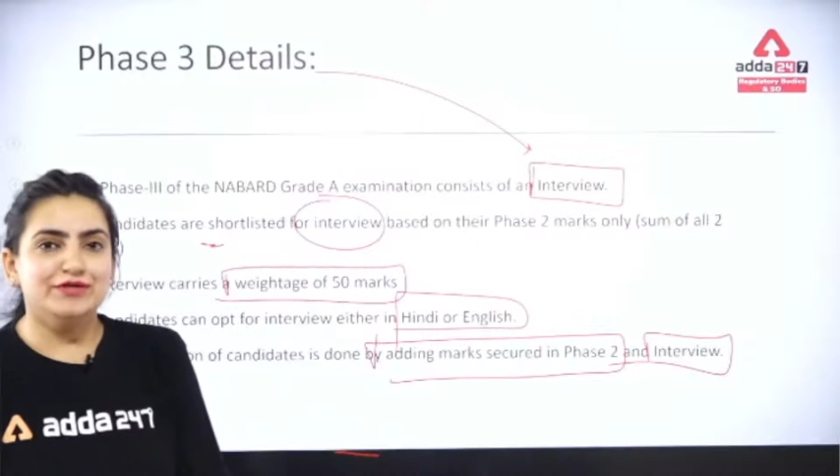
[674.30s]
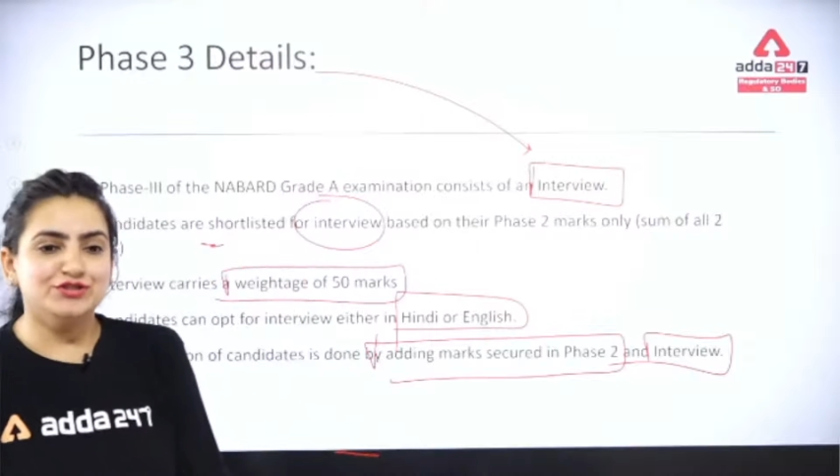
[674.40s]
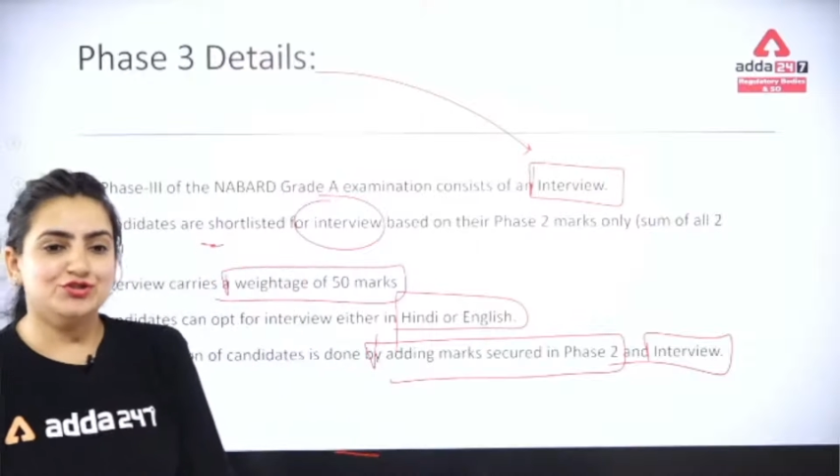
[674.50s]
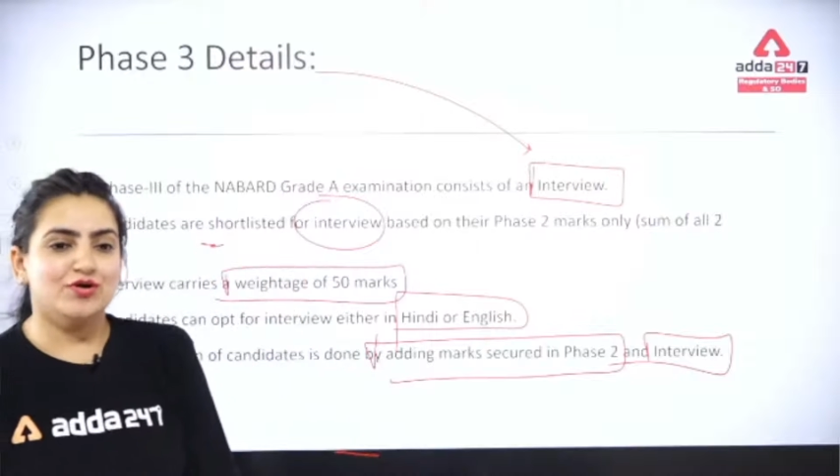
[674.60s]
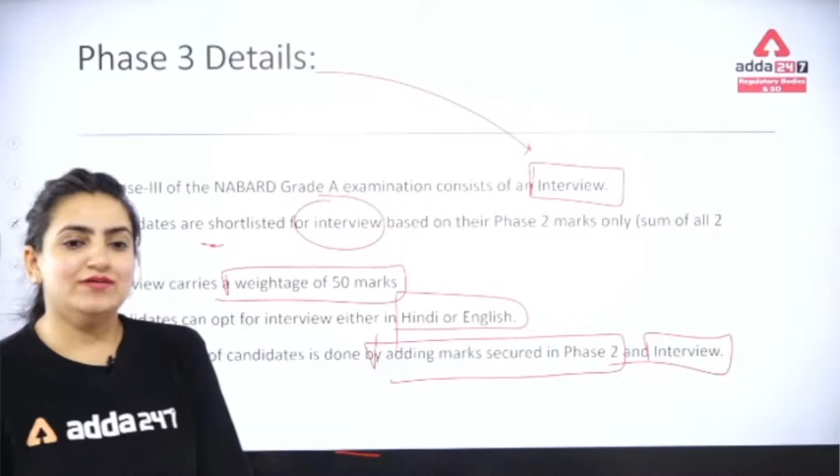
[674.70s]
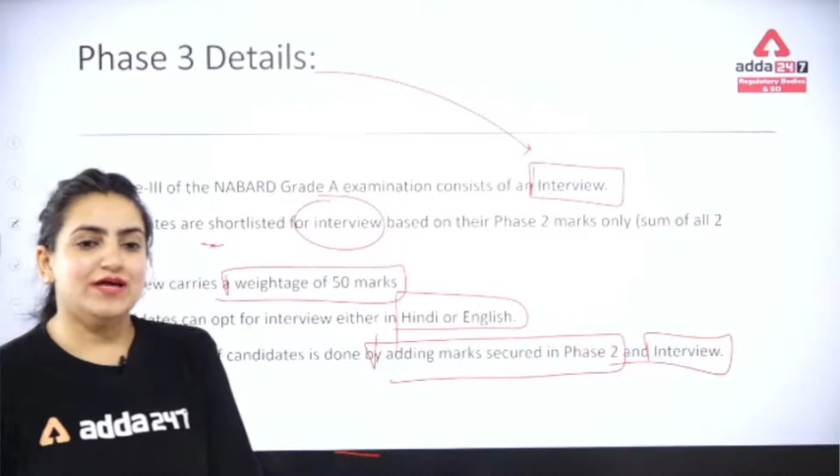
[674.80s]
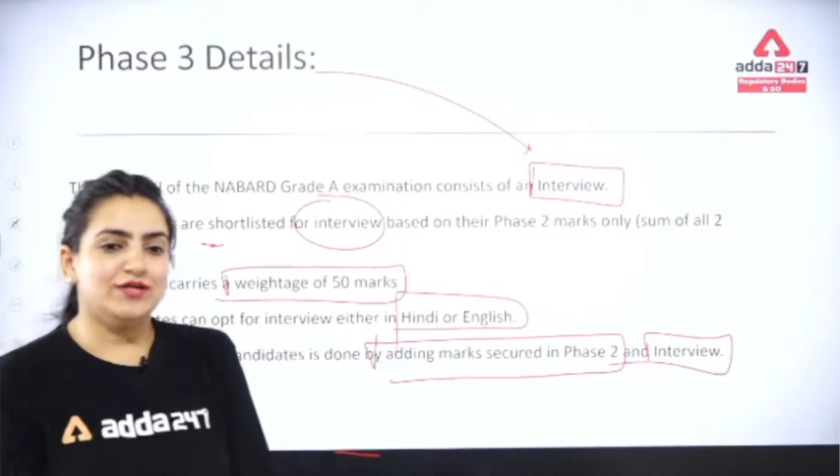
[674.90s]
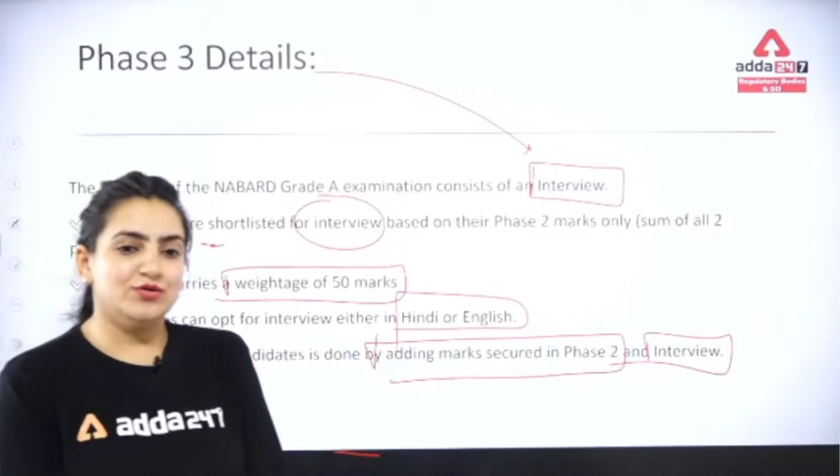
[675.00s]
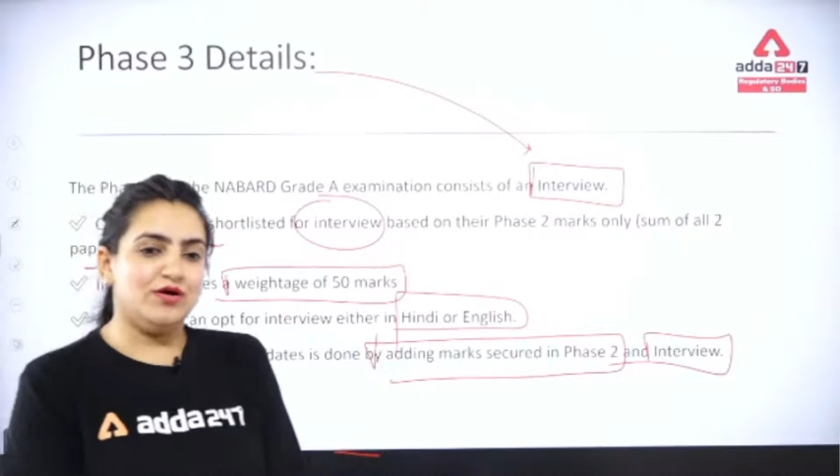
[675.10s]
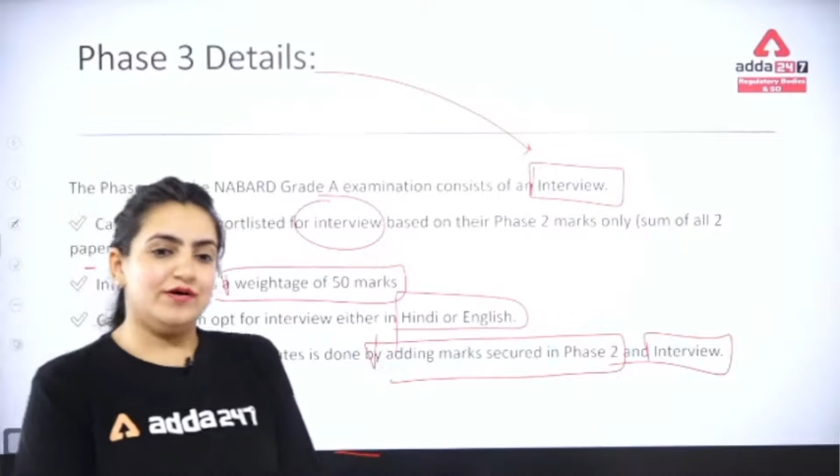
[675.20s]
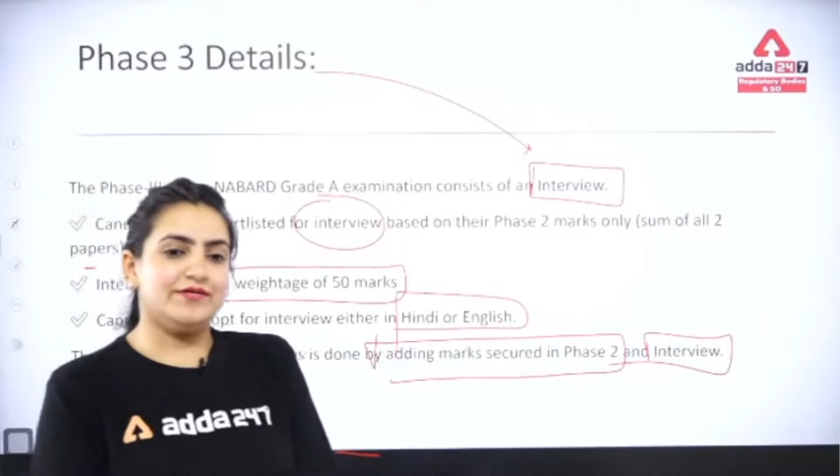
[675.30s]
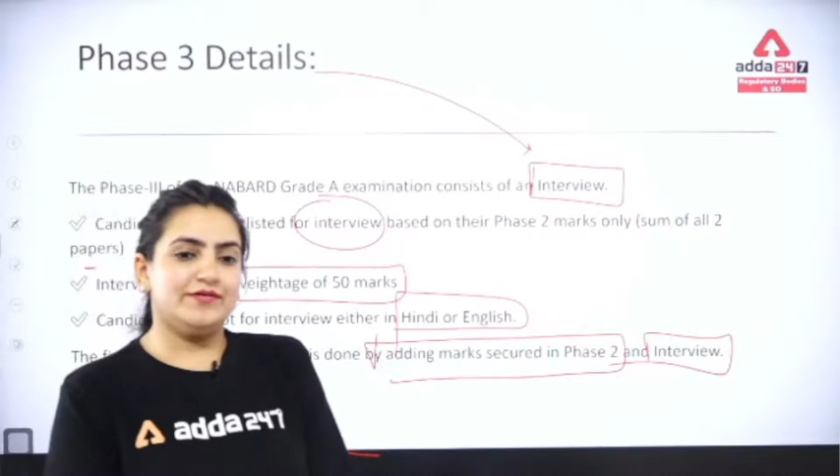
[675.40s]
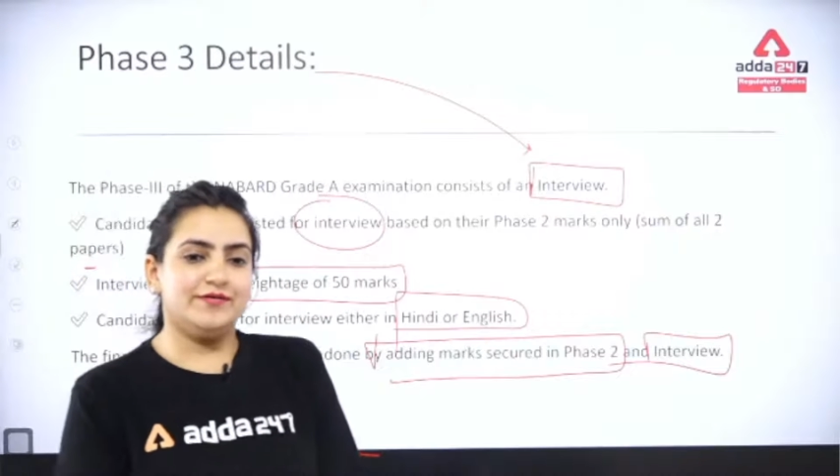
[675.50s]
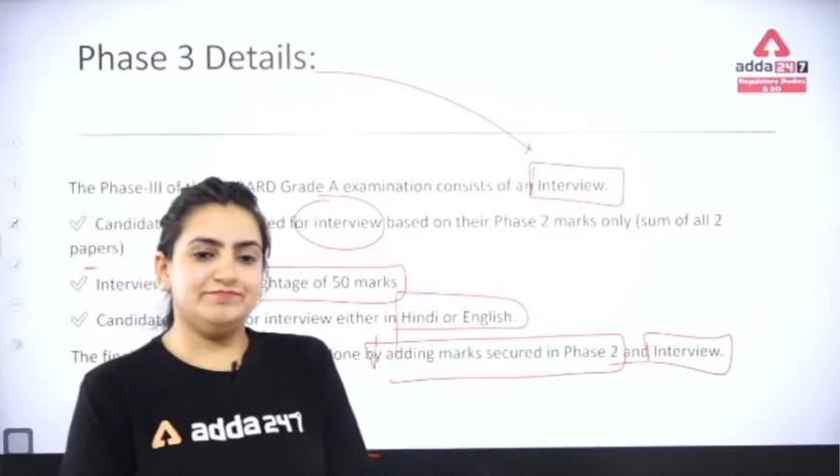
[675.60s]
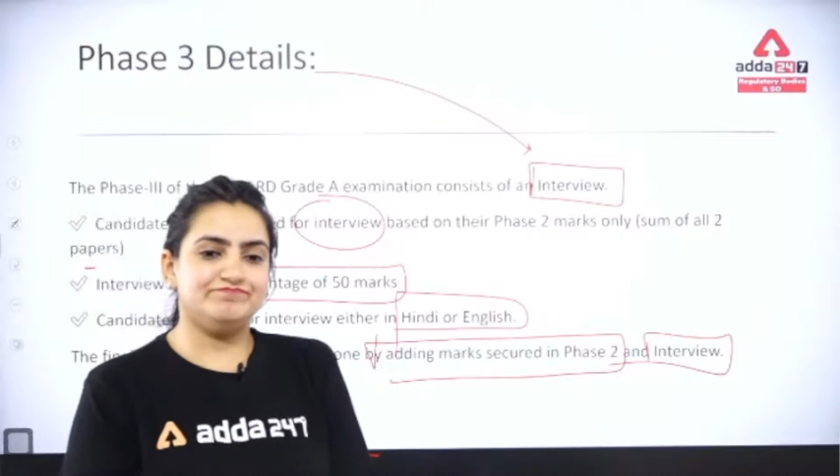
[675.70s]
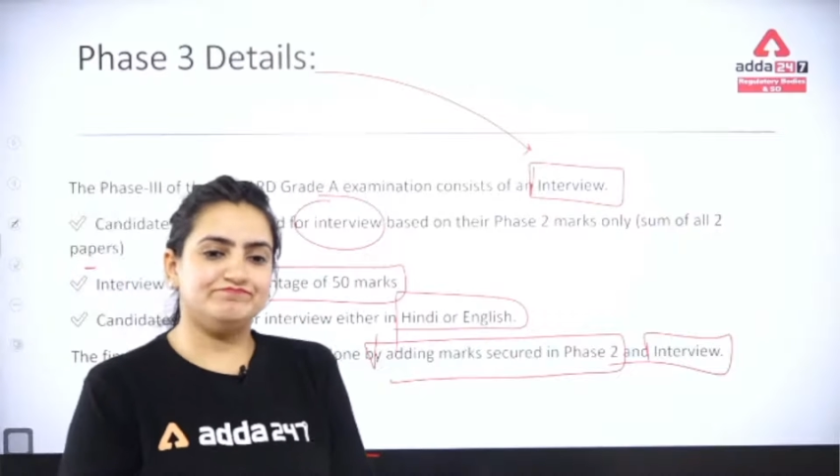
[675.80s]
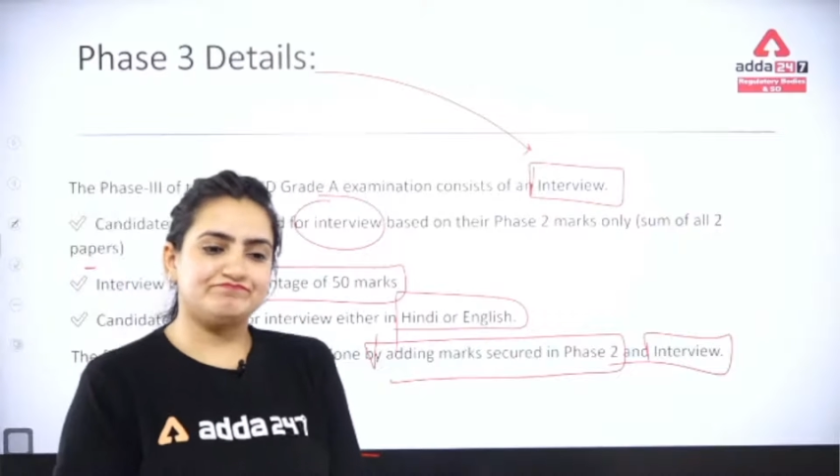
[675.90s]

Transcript: be sure that you are